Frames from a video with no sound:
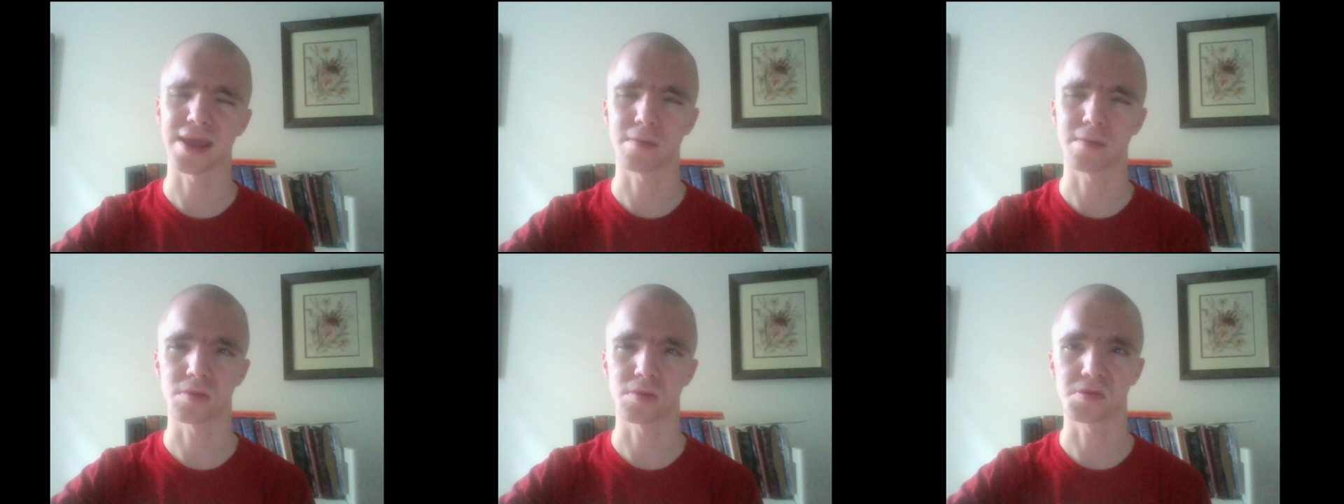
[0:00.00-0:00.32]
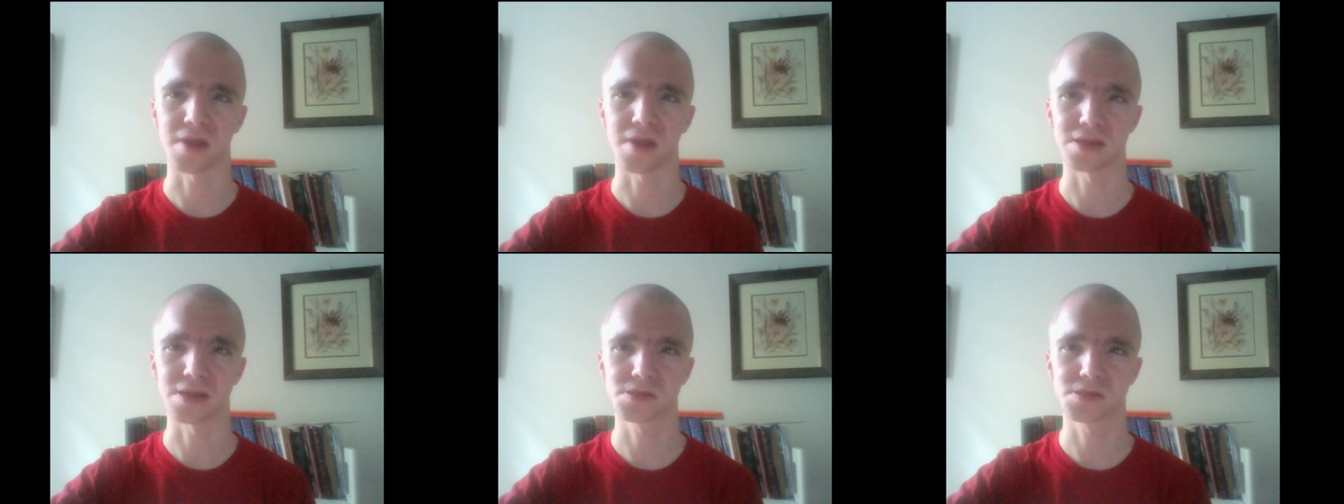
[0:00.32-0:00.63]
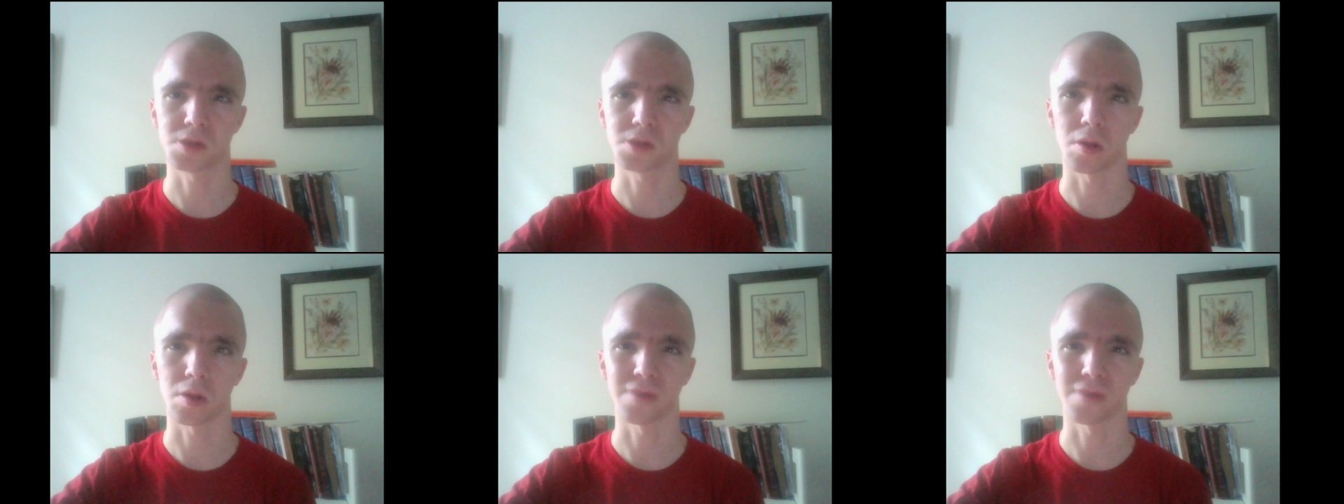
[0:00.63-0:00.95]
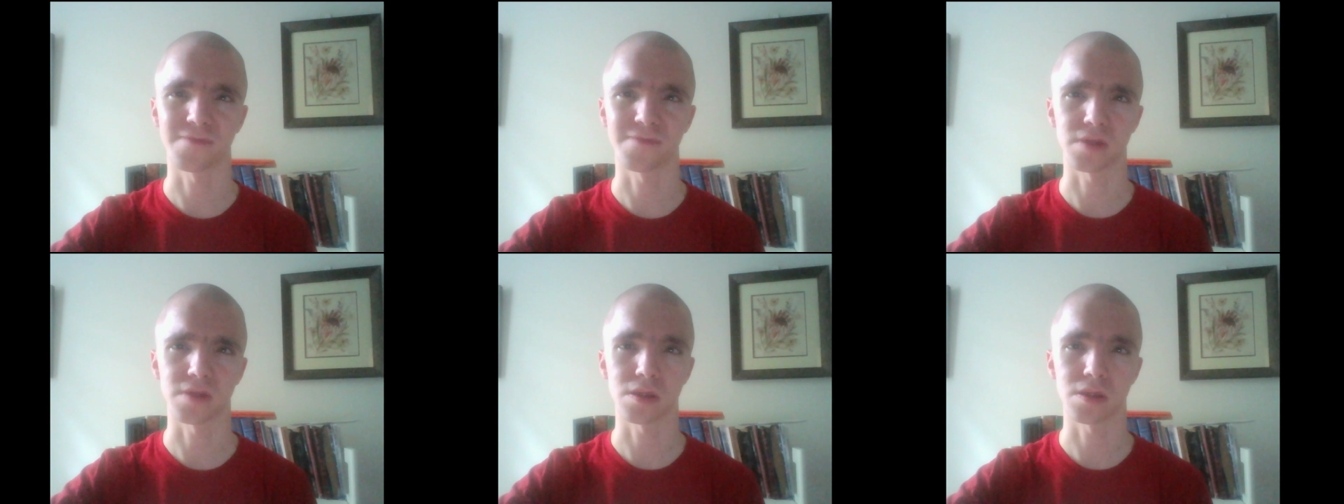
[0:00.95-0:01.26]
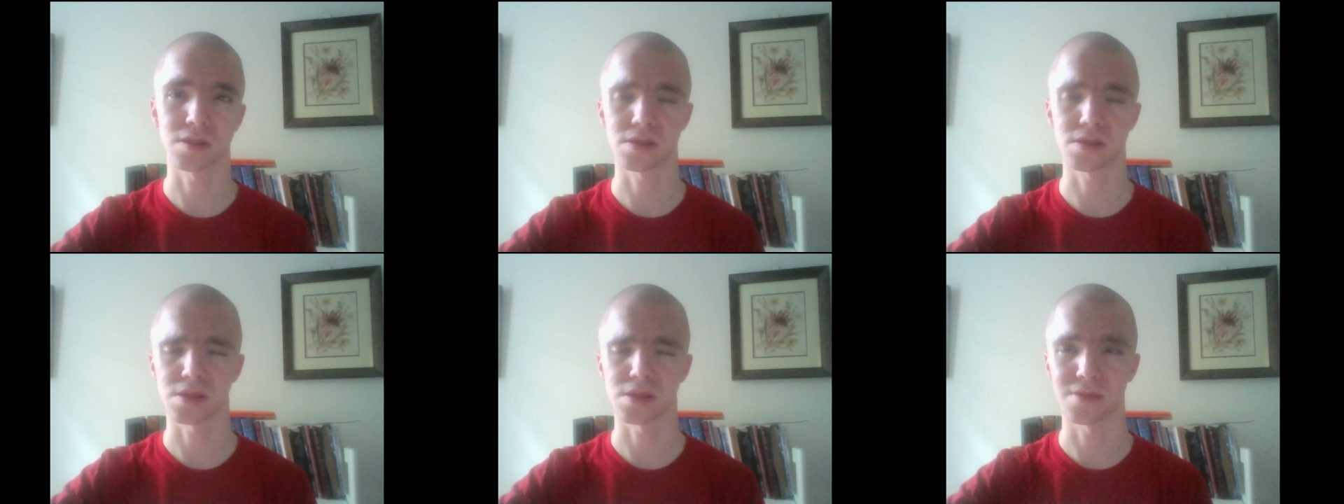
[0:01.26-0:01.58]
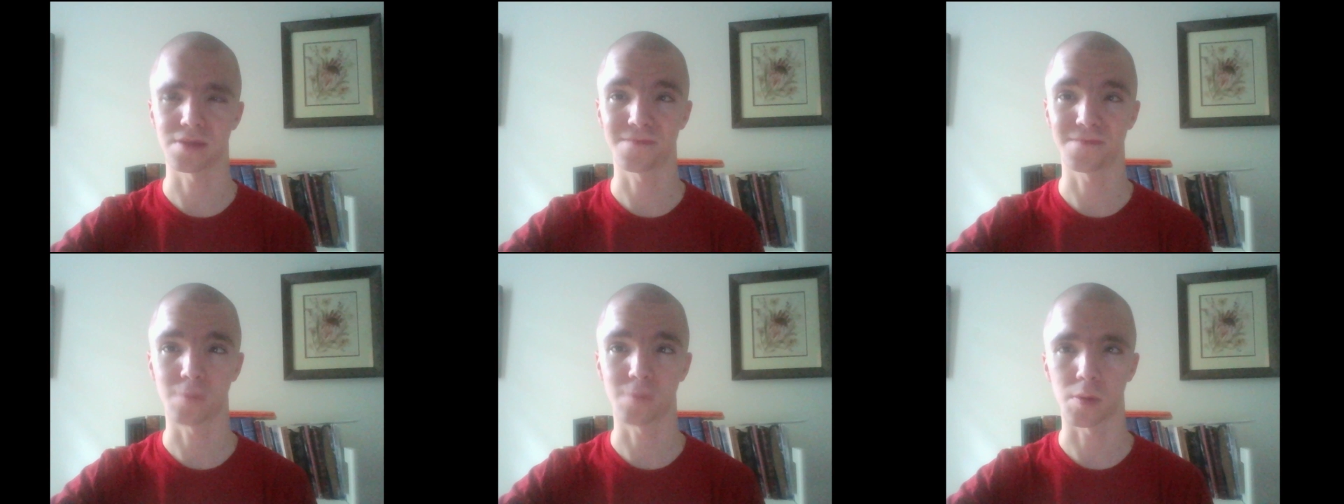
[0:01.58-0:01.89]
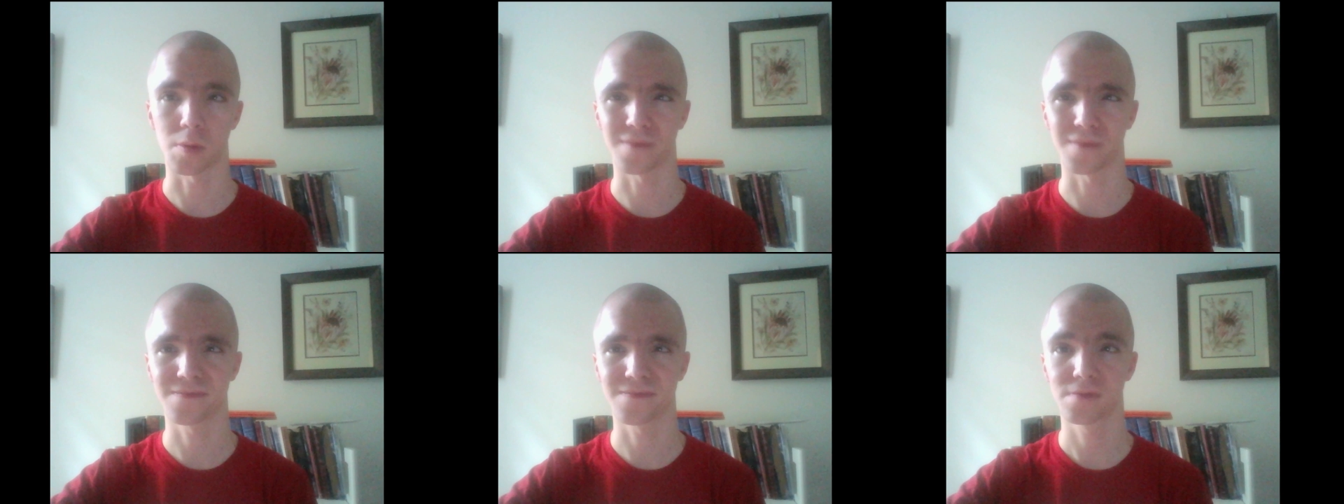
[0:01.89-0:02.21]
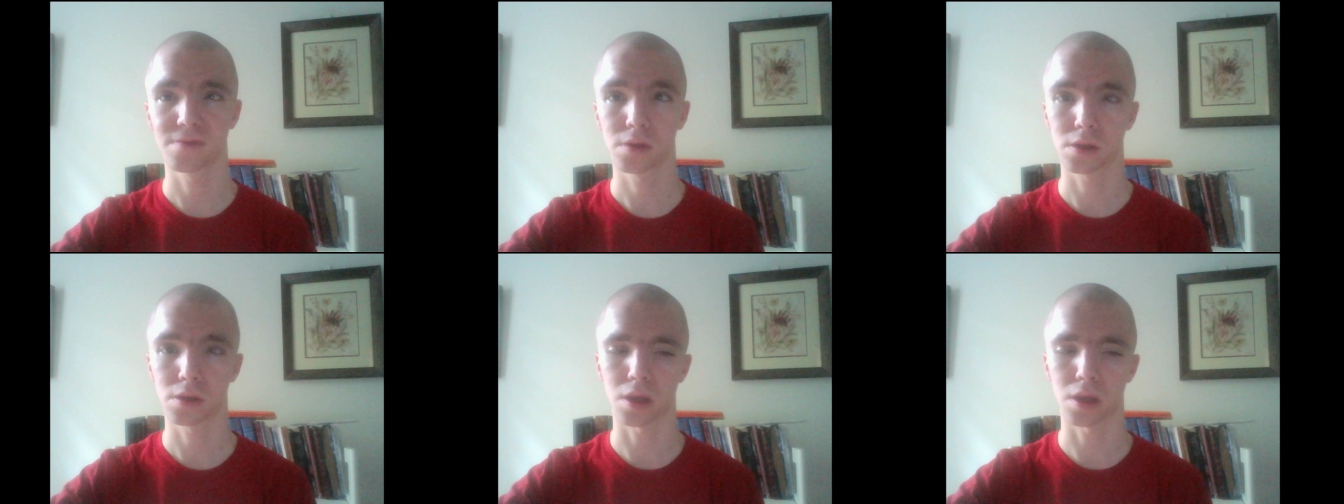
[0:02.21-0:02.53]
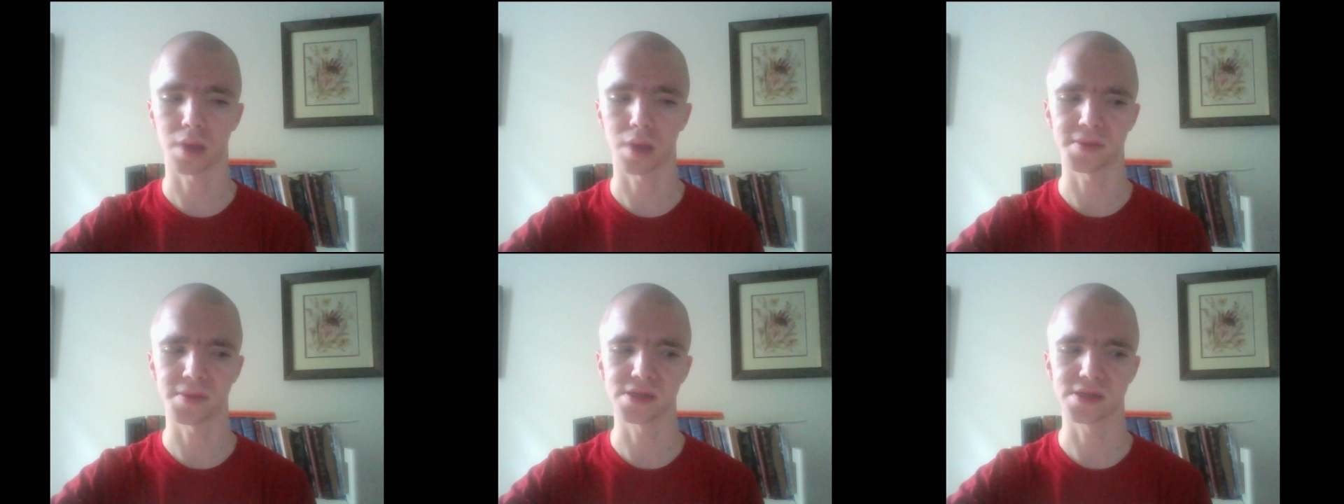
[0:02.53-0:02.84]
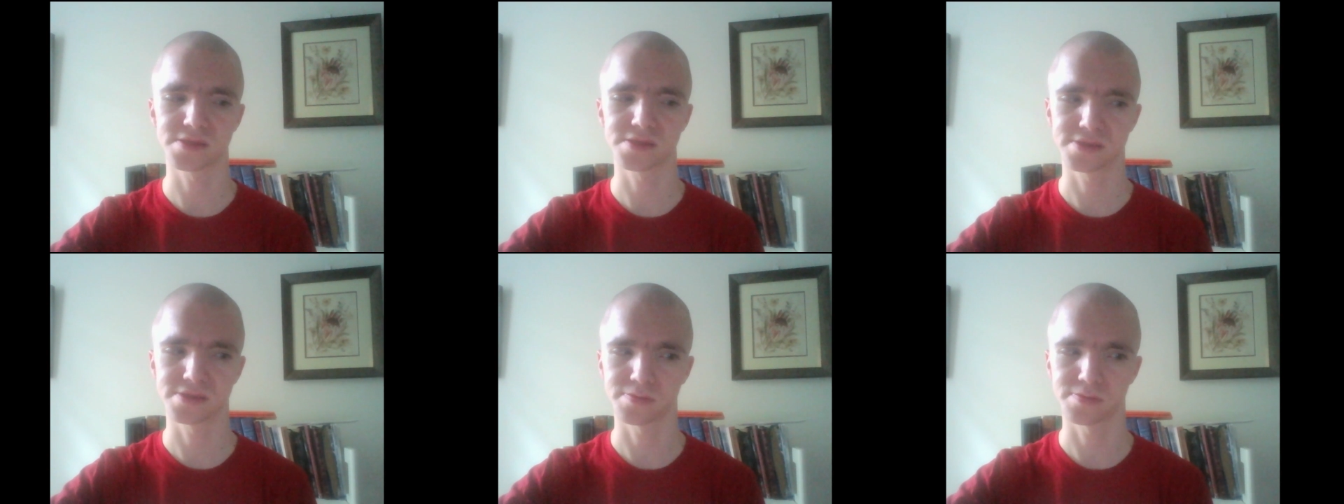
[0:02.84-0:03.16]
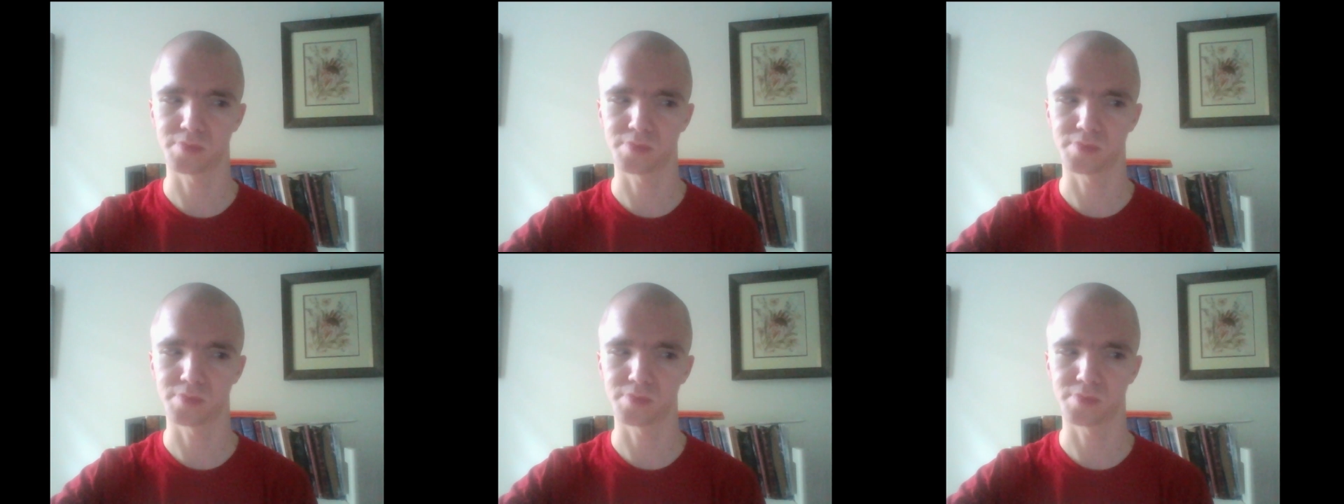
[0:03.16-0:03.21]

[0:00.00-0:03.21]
a grain of salt if it's in the form of comments